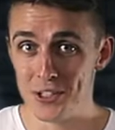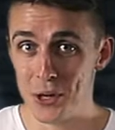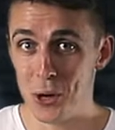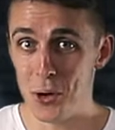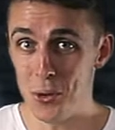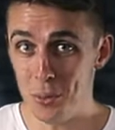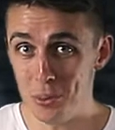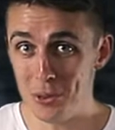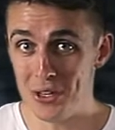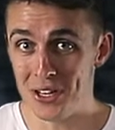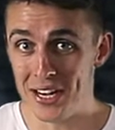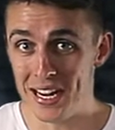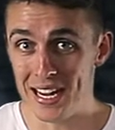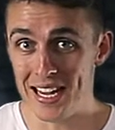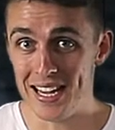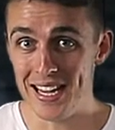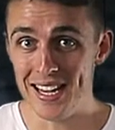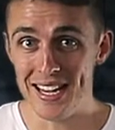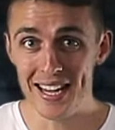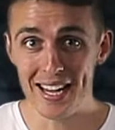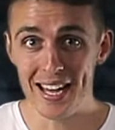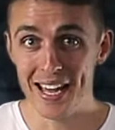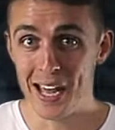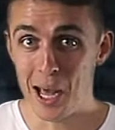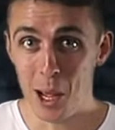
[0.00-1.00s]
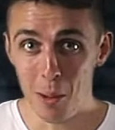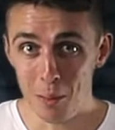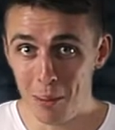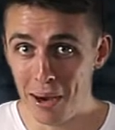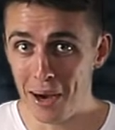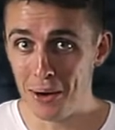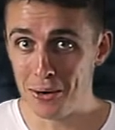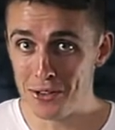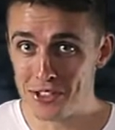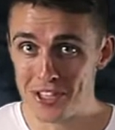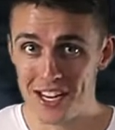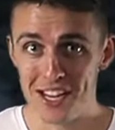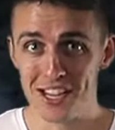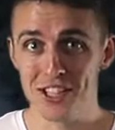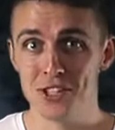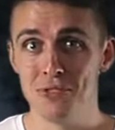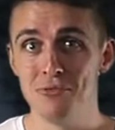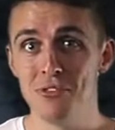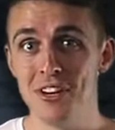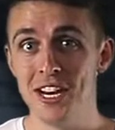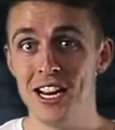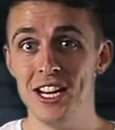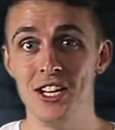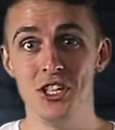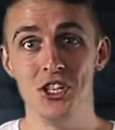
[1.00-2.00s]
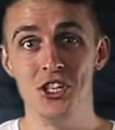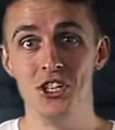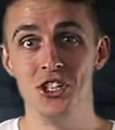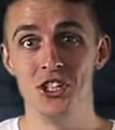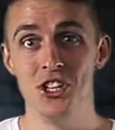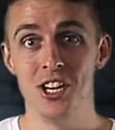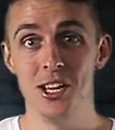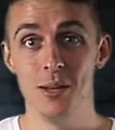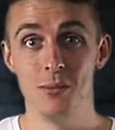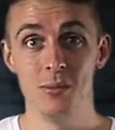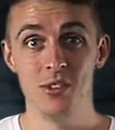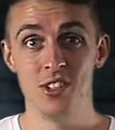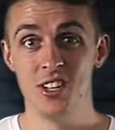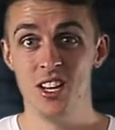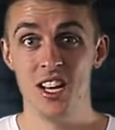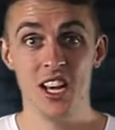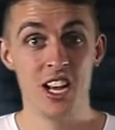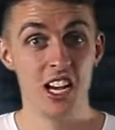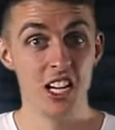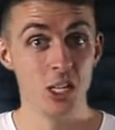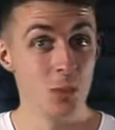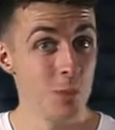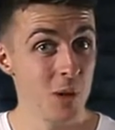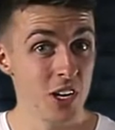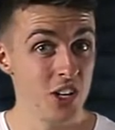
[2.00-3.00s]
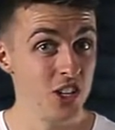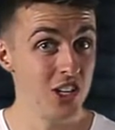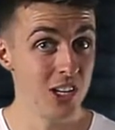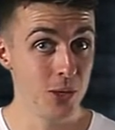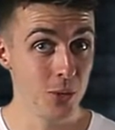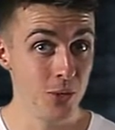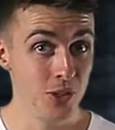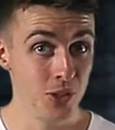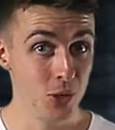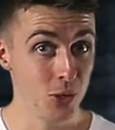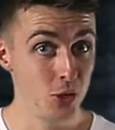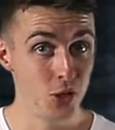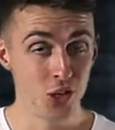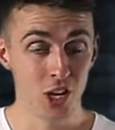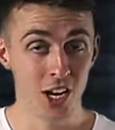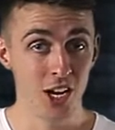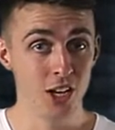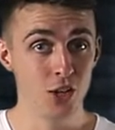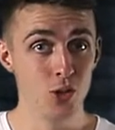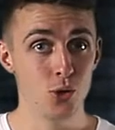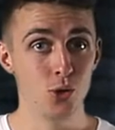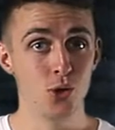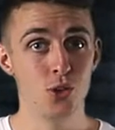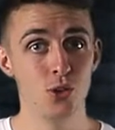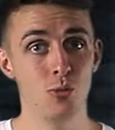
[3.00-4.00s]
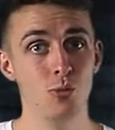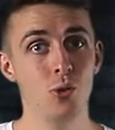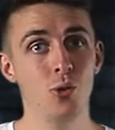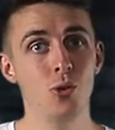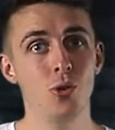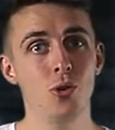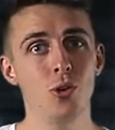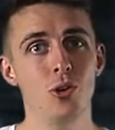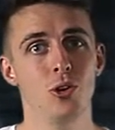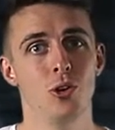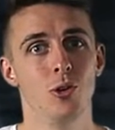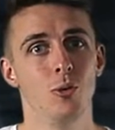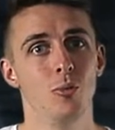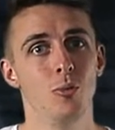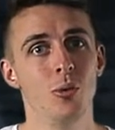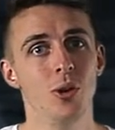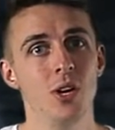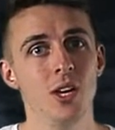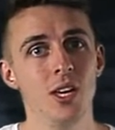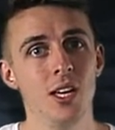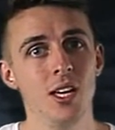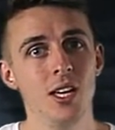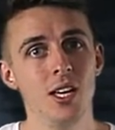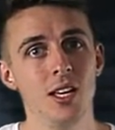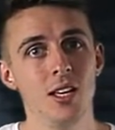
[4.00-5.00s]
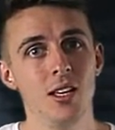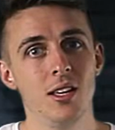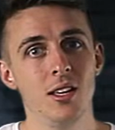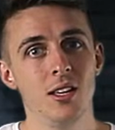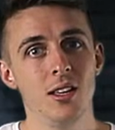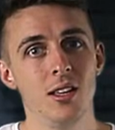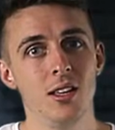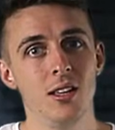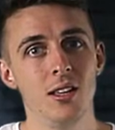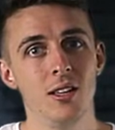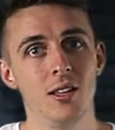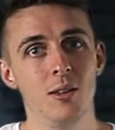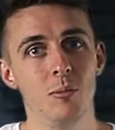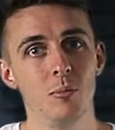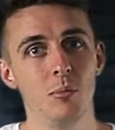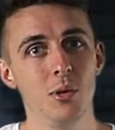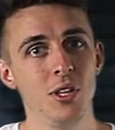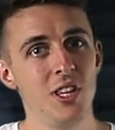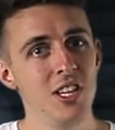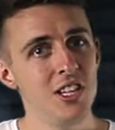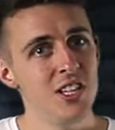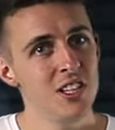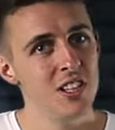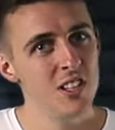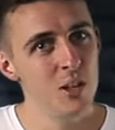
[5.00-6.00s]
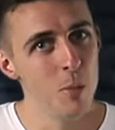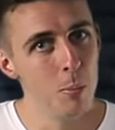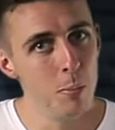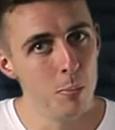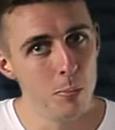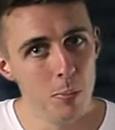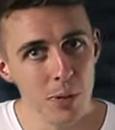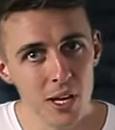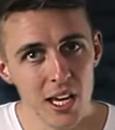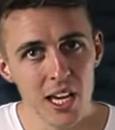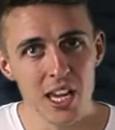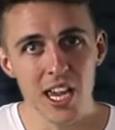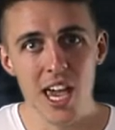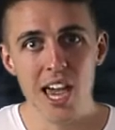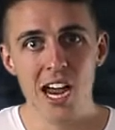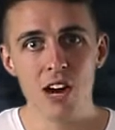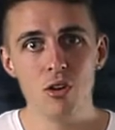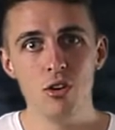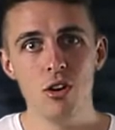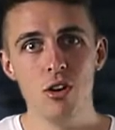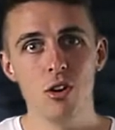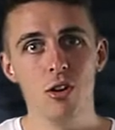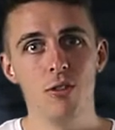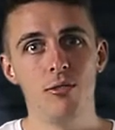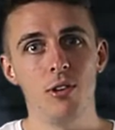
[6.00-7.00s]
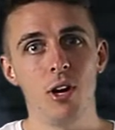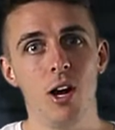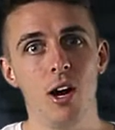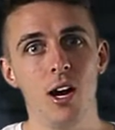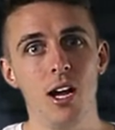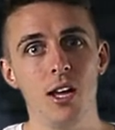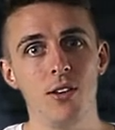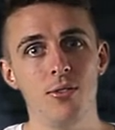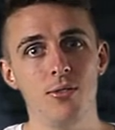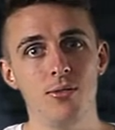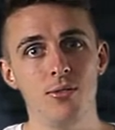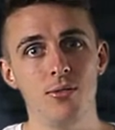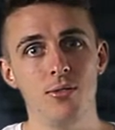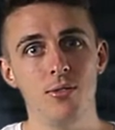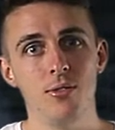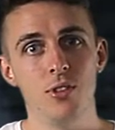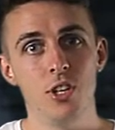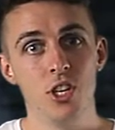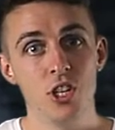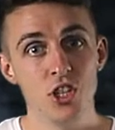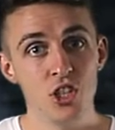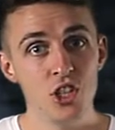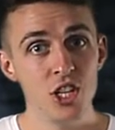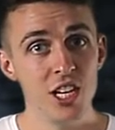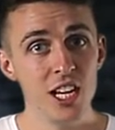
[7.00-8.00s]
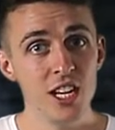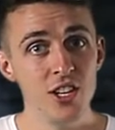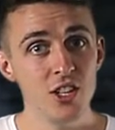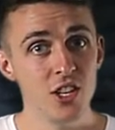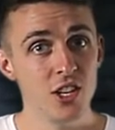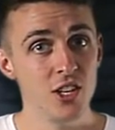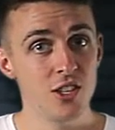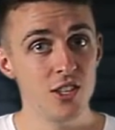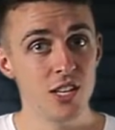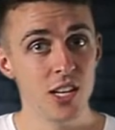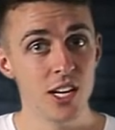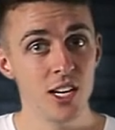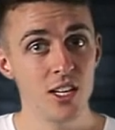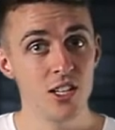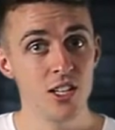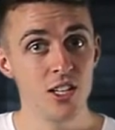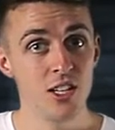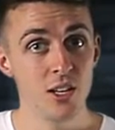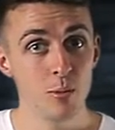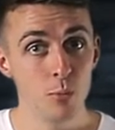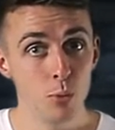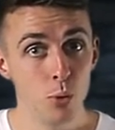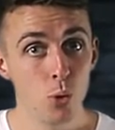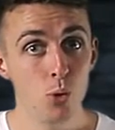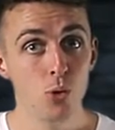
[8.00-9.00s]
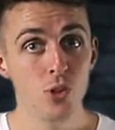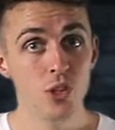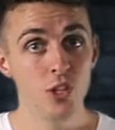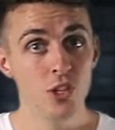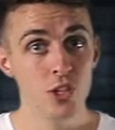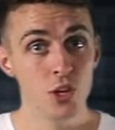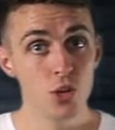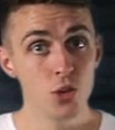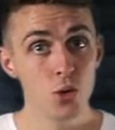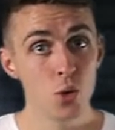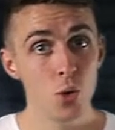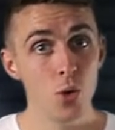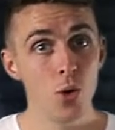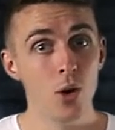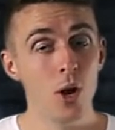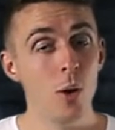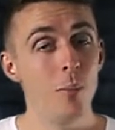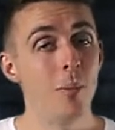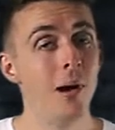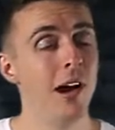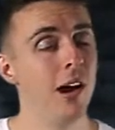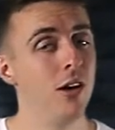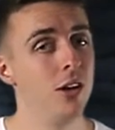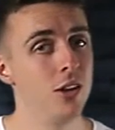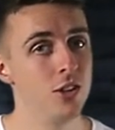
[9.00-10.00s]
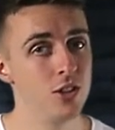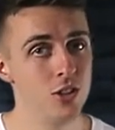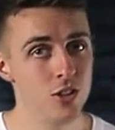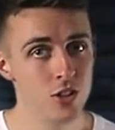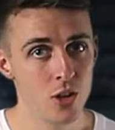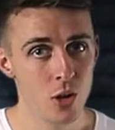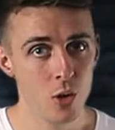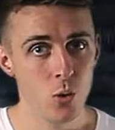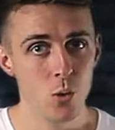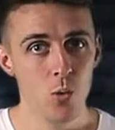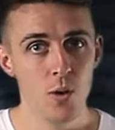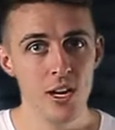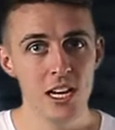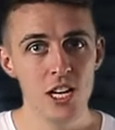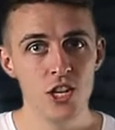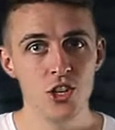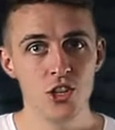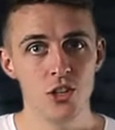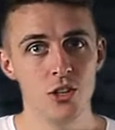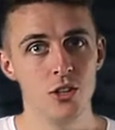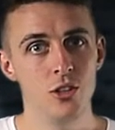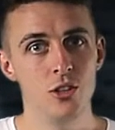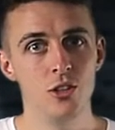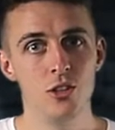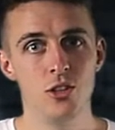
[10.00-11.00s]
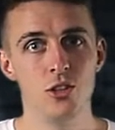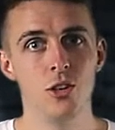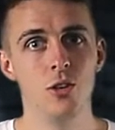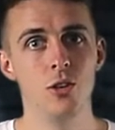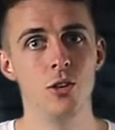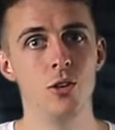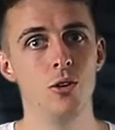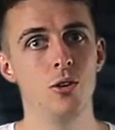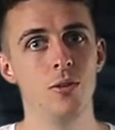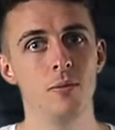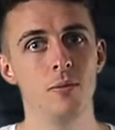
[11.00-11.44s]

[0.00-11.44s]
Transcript: openly about sex and relationships, especially with your church or small group. But this is a big area of life that Jesus thinks is important to talk about, and so we should too.